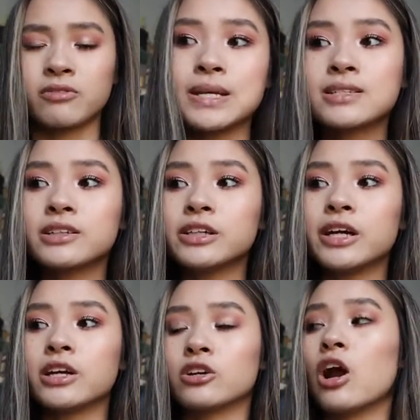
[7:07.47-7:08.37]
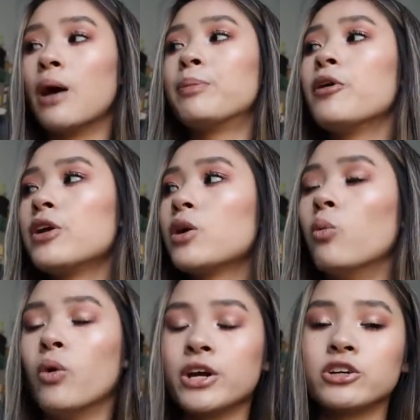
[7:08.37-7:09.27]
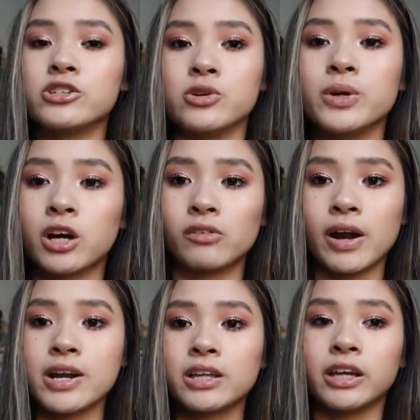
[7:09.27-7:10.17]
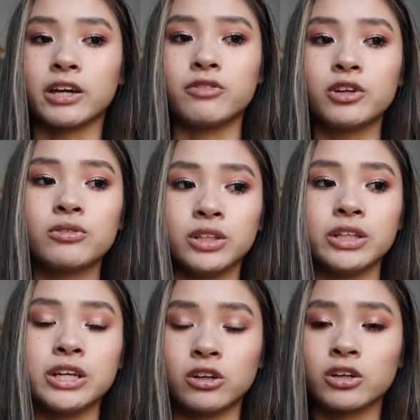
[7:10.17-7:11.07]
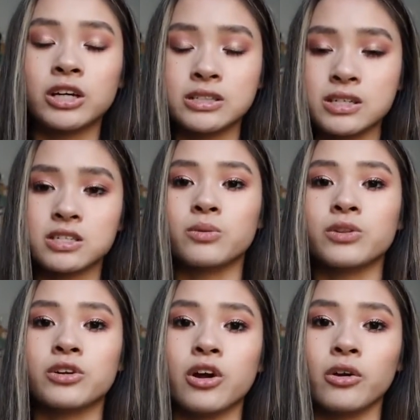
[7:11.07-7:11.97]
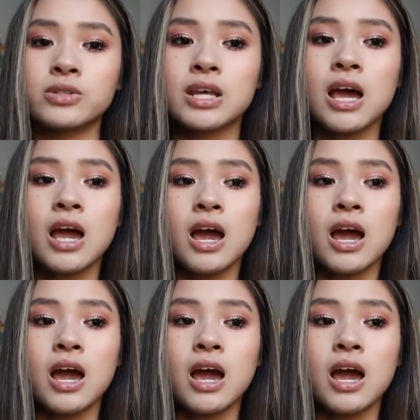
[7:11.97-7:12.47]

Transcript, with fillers: Basically, you're uploading what you're doing already. Like if you're really consistent with your notes